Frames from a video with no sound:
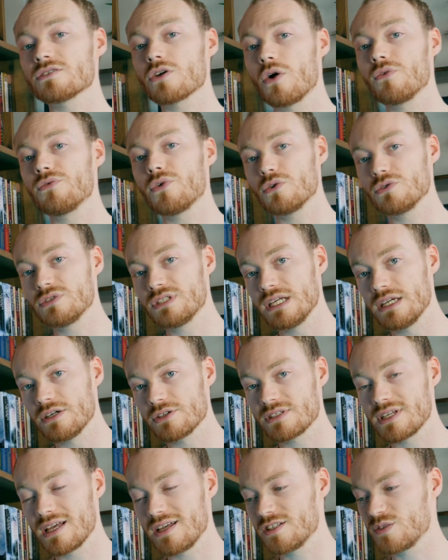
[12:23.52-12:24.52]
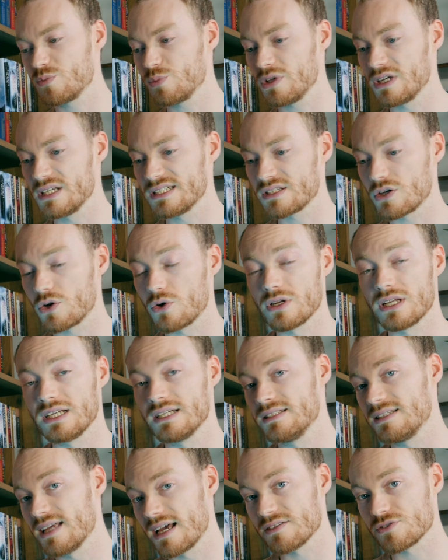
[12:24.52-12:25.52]
of Oldir takes place on a
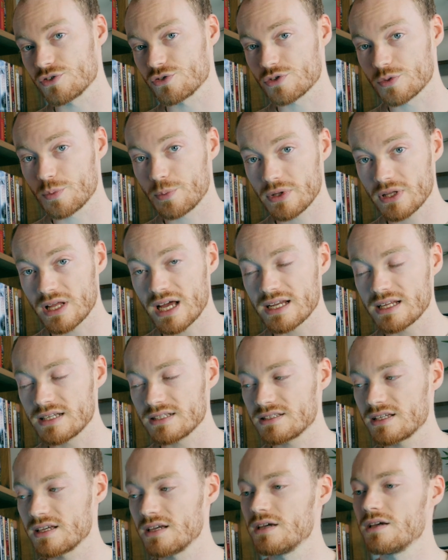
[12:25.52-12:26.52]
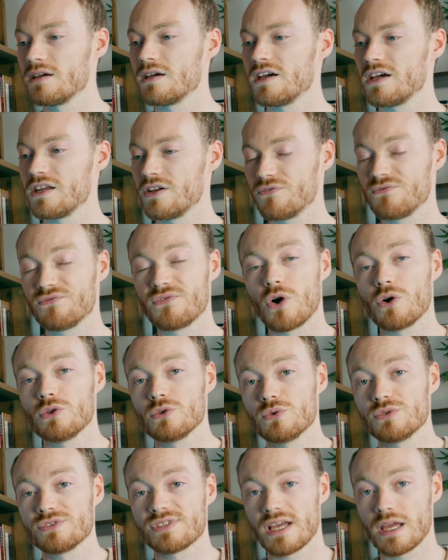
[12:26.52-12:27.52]
desert planet, and it
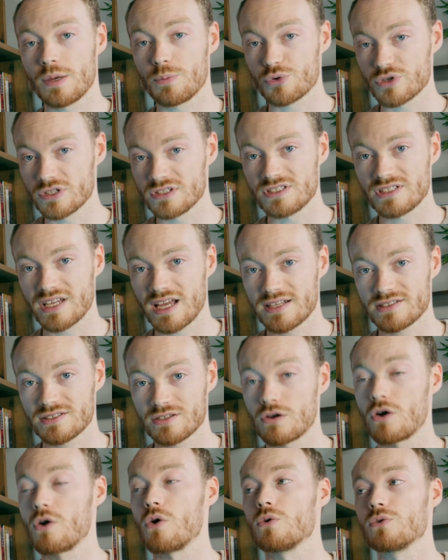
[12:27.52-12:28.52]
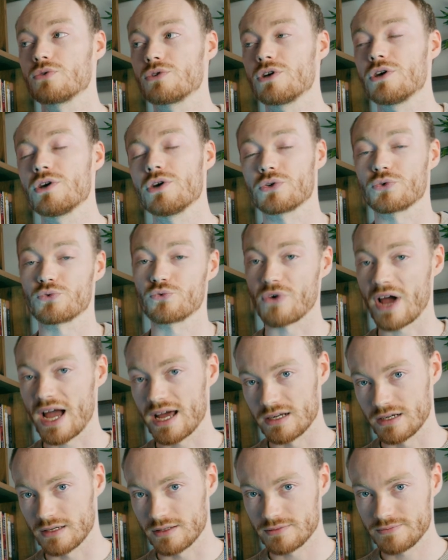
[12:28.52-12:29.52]
follows a princess called
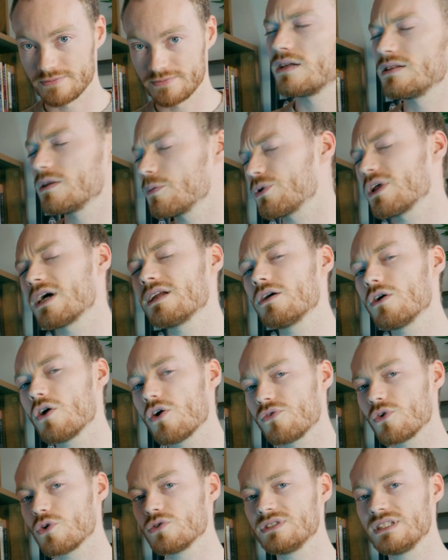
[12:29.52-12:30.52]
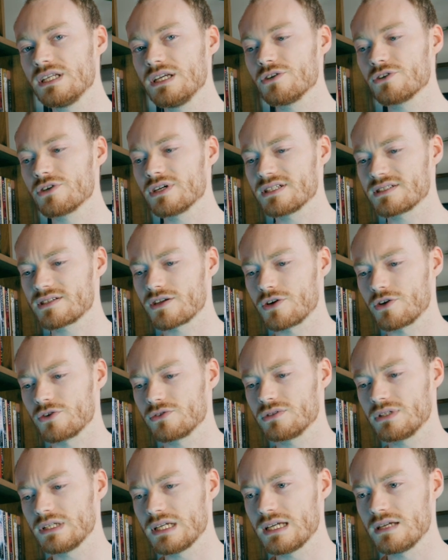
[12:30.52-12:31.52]
Rana. And the planet of Oldir is
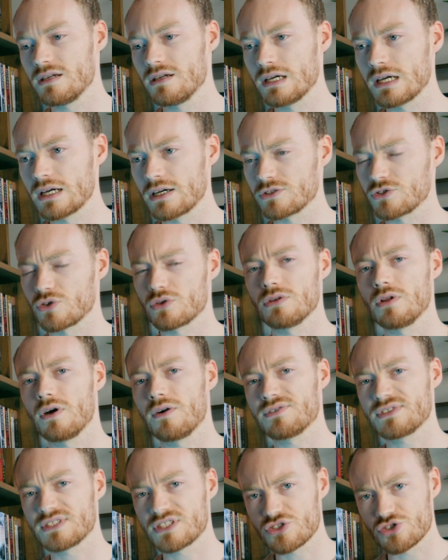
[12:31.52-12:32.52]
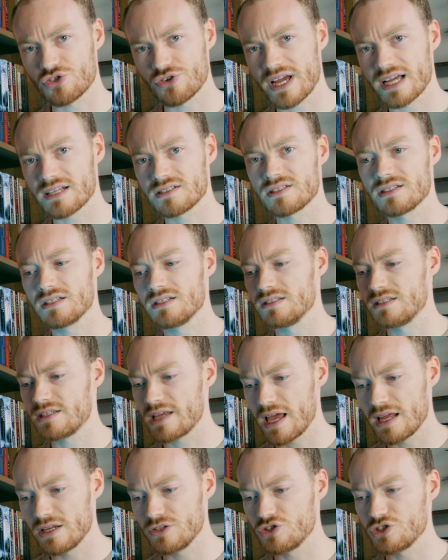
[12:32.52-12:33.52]
currently under a lot of stress and
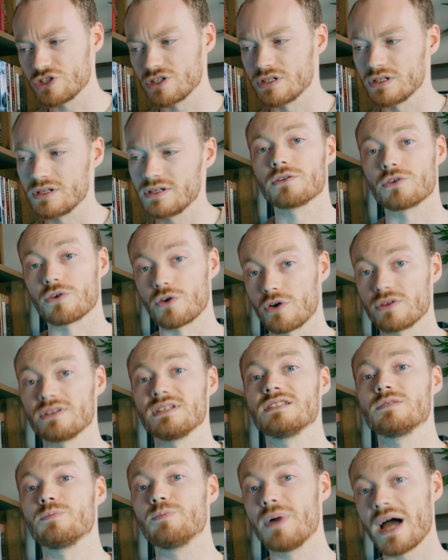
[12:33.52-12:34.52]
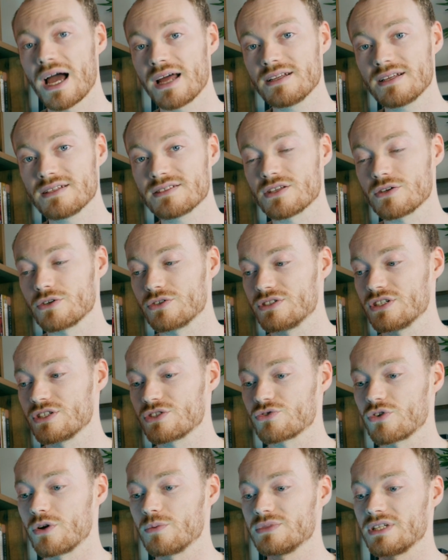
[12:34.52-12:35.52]
tension. There are these bandits that are
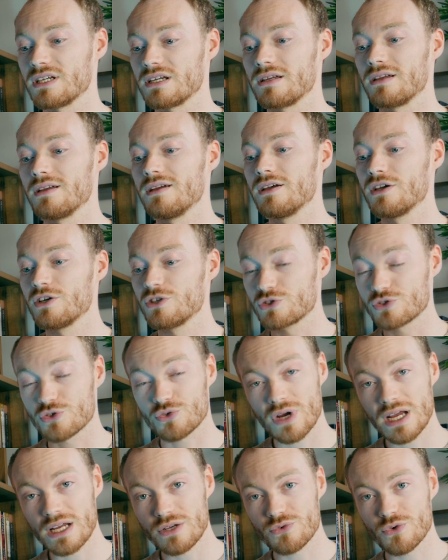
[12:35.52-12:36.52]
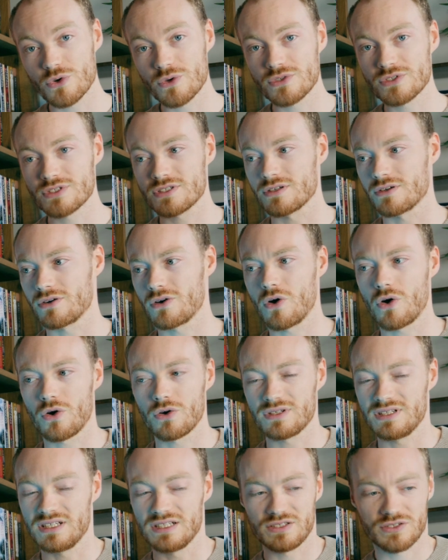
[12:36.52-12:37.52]
disrupting trade routes. There
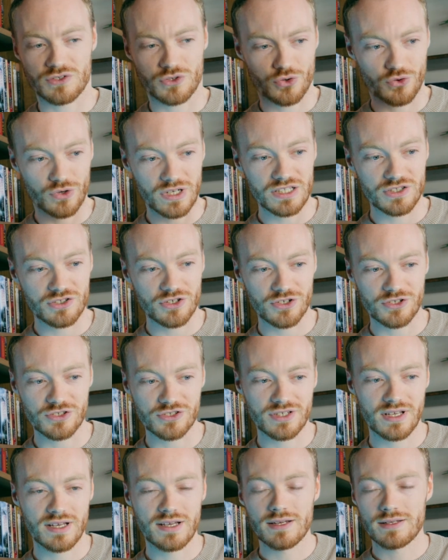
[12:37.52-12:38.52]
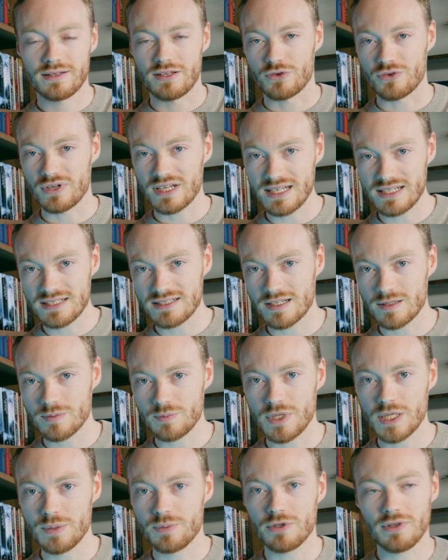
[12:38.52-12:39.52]
are these creatures that are eating
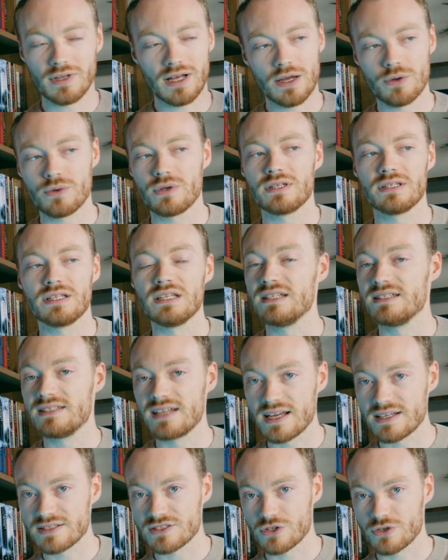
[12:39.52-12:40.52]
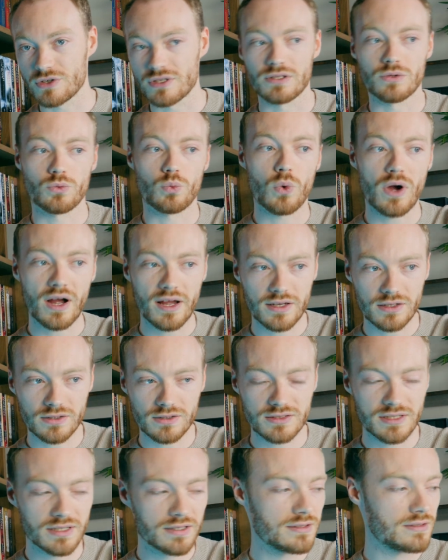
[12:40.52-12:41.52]
people out in the desert and the
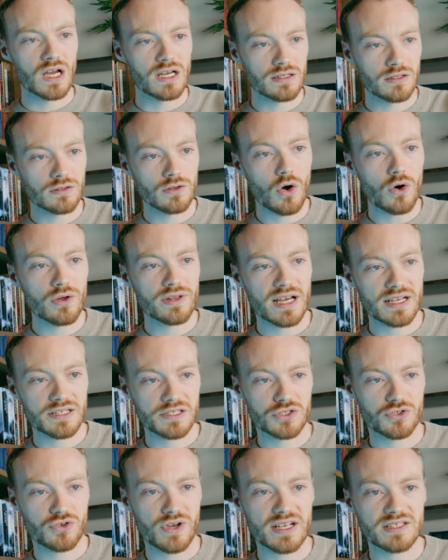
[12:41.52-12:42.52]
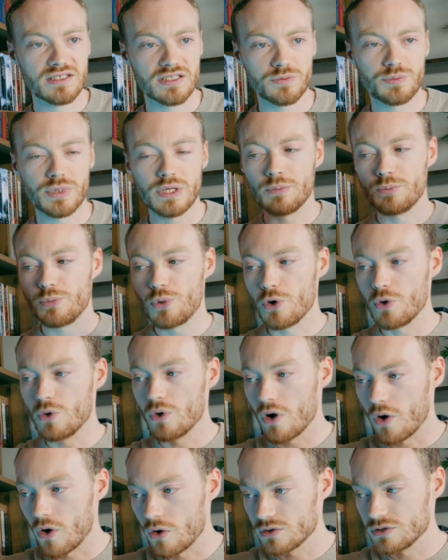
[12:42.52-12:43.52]
wild. And a lot of that stress is being put
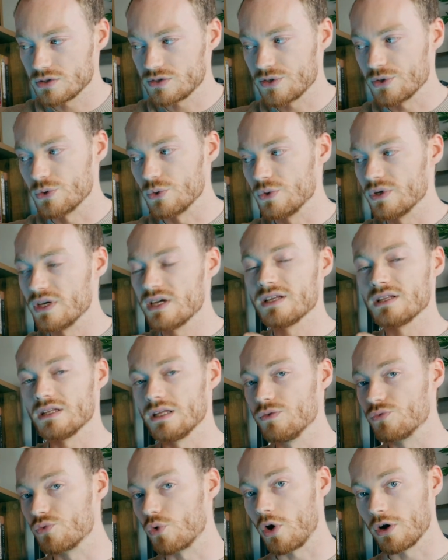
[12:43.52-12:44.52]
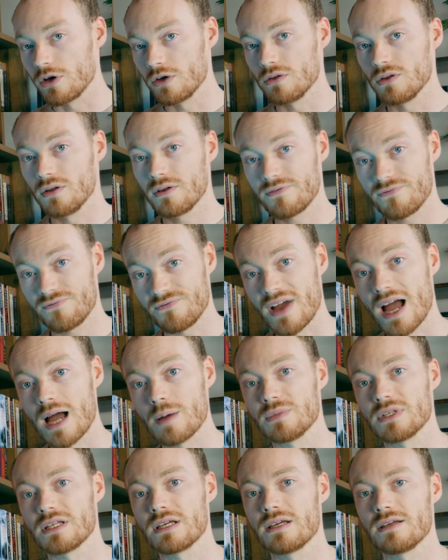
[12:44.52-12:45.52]
onto the royal
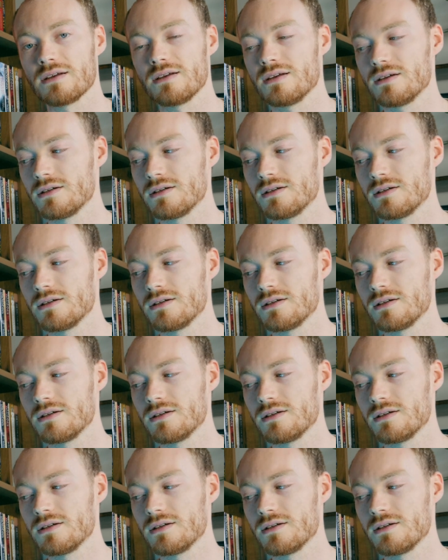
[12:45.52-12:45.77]
family,